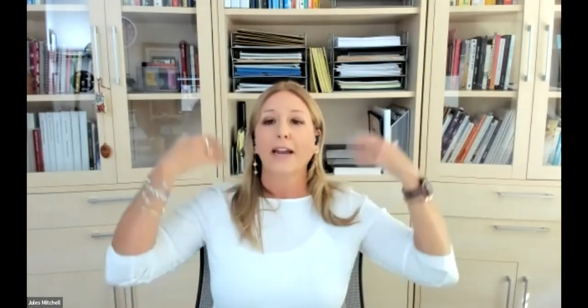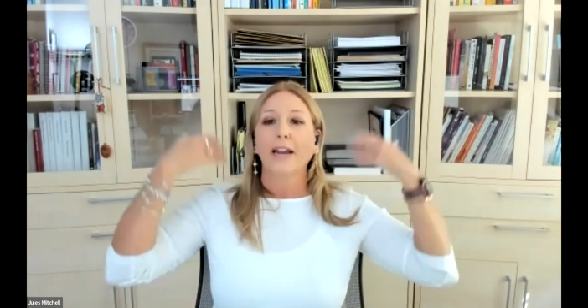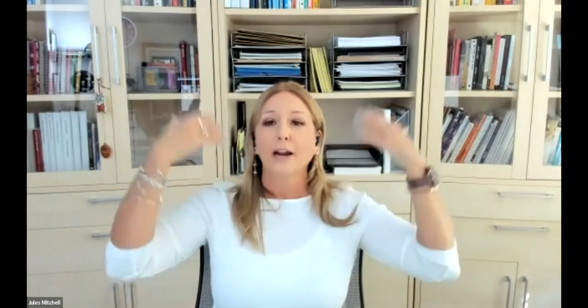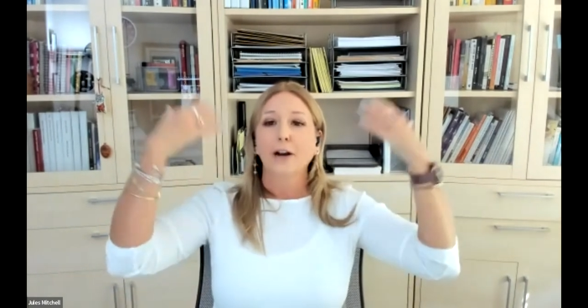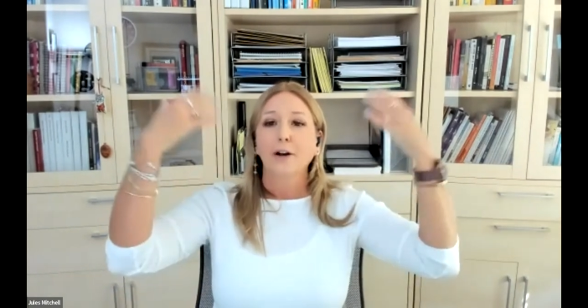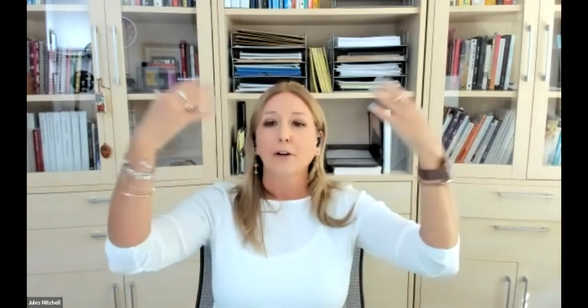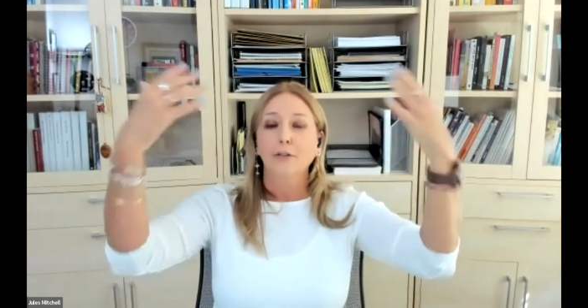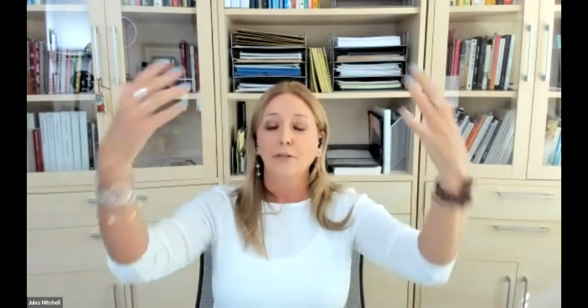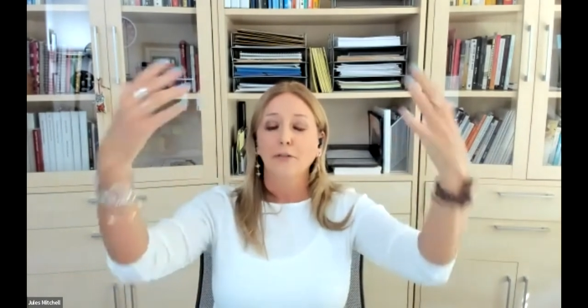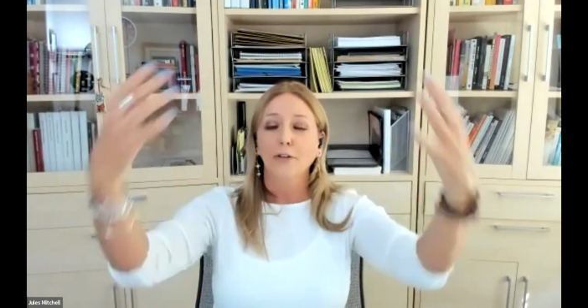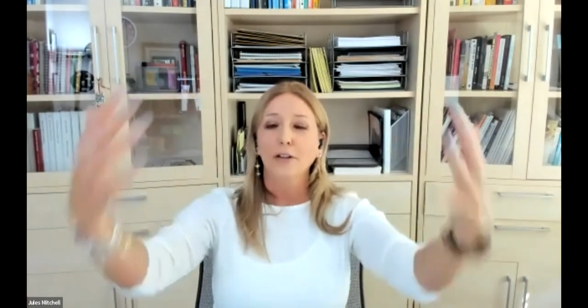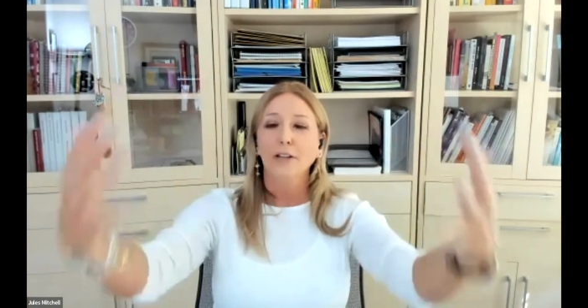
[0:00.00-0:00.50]

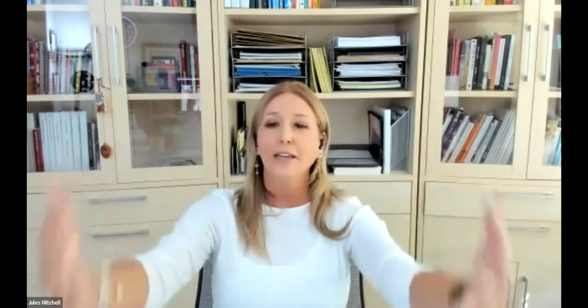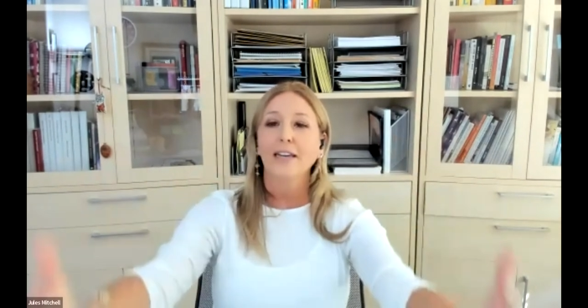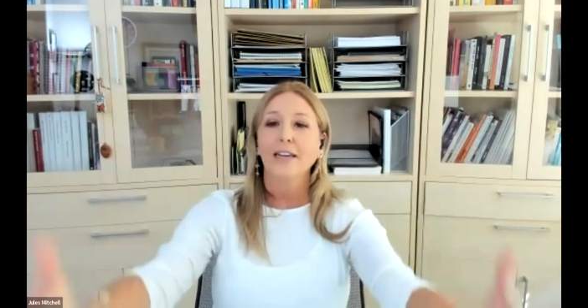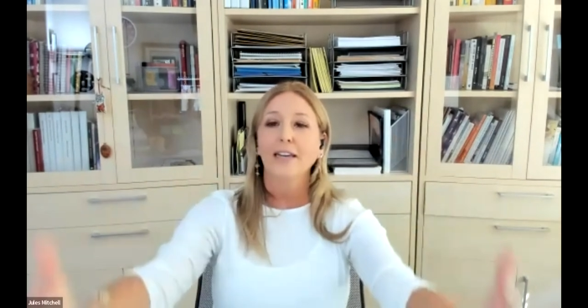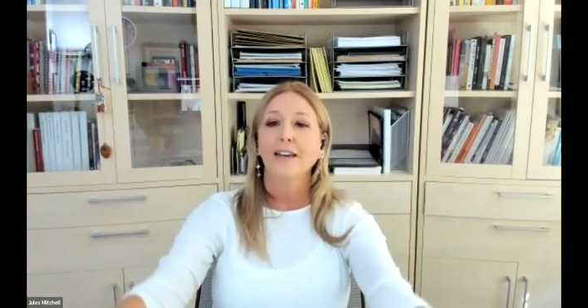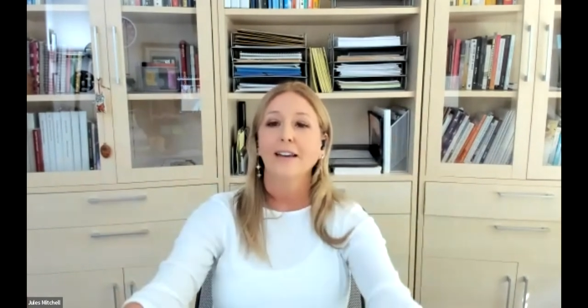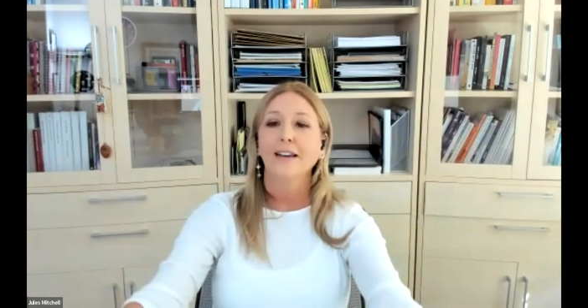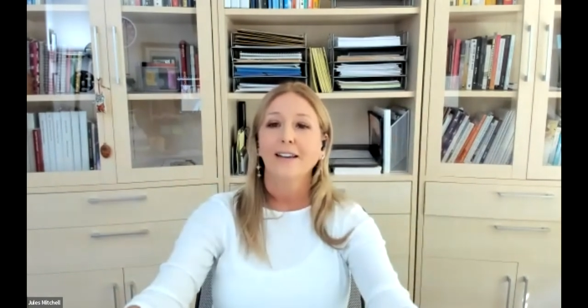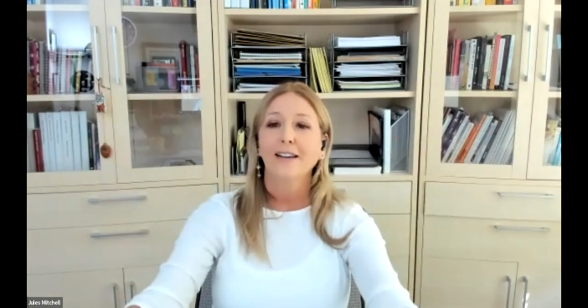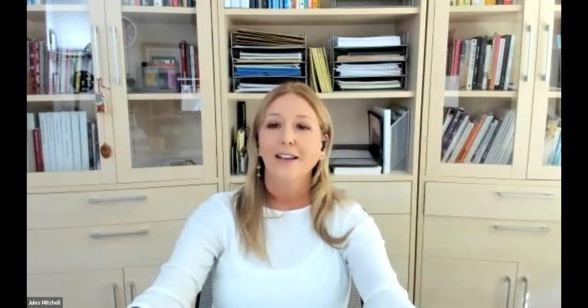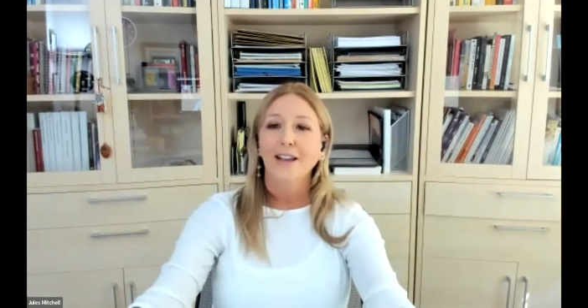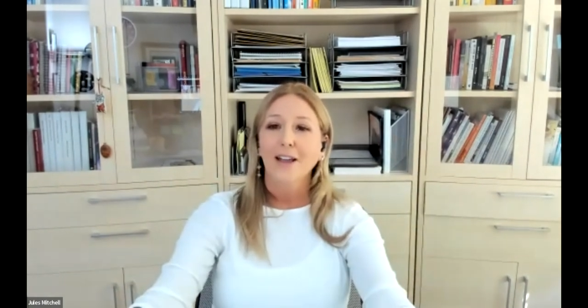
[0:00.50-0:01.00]

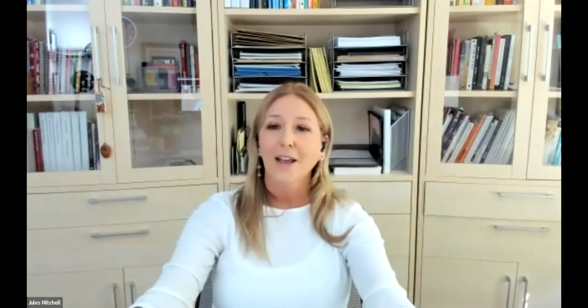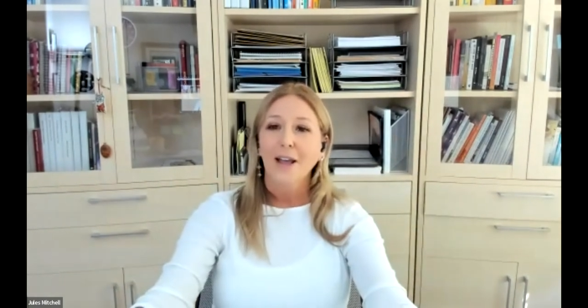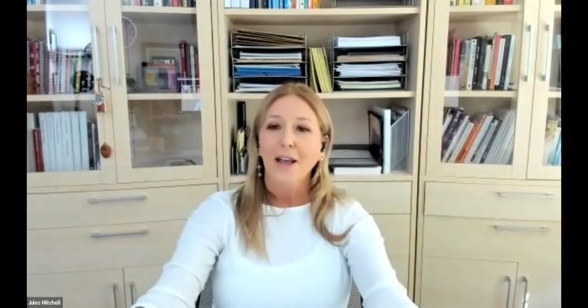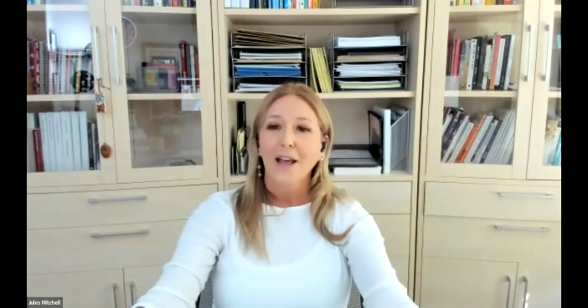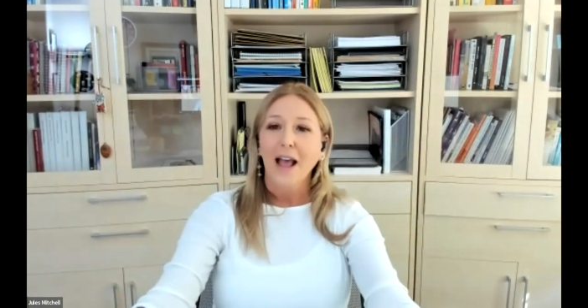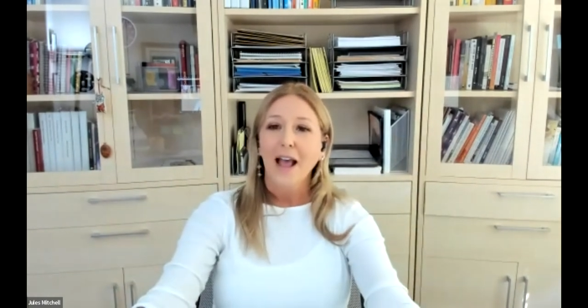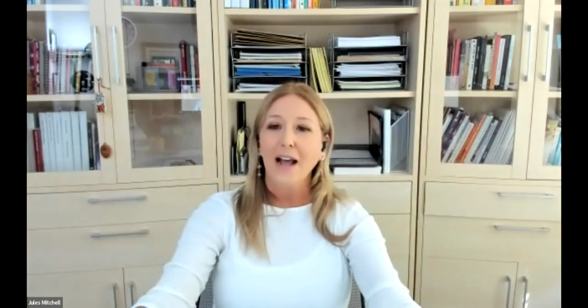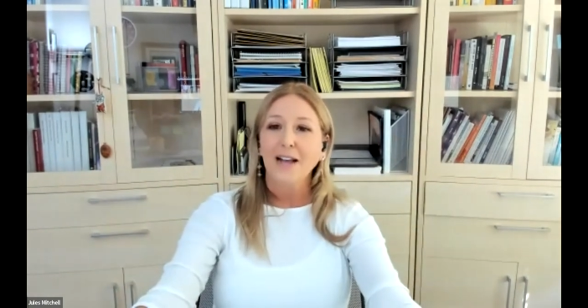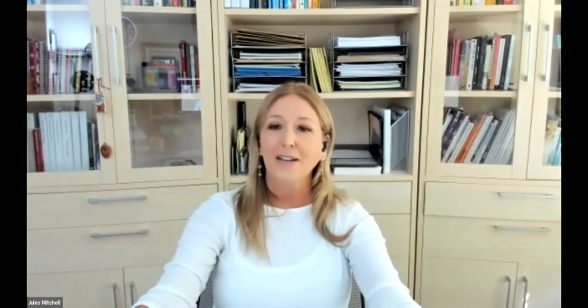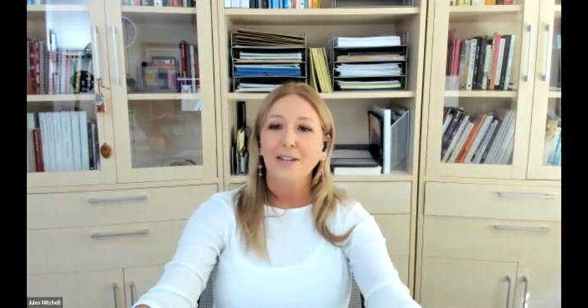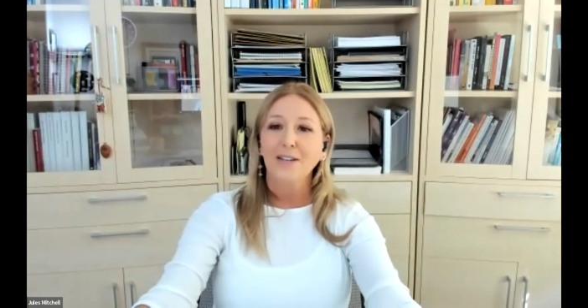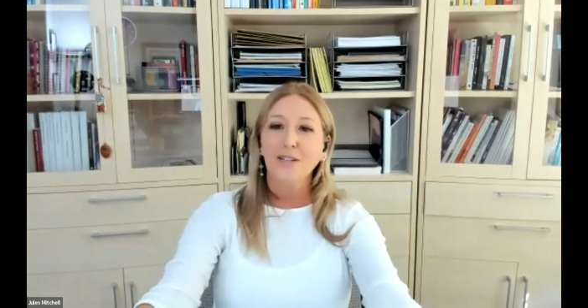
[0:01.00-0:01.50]
carefully
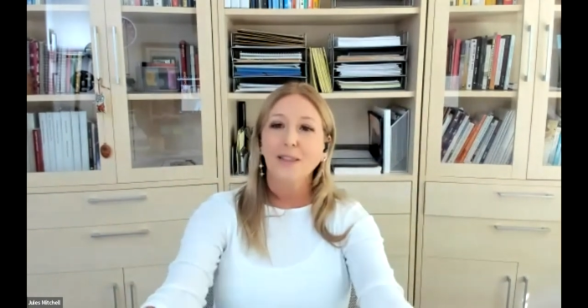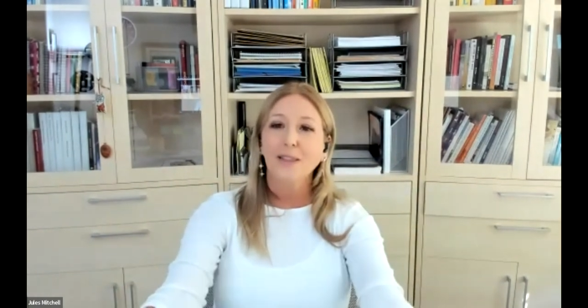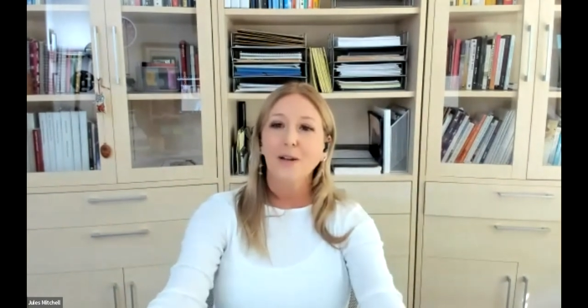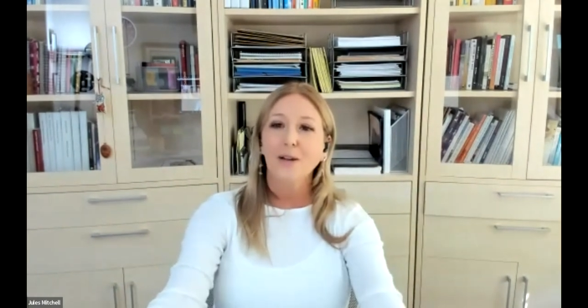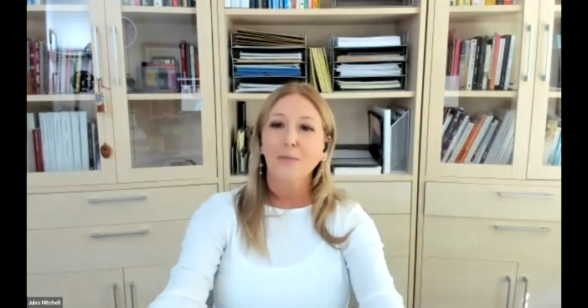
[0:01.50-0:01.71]
and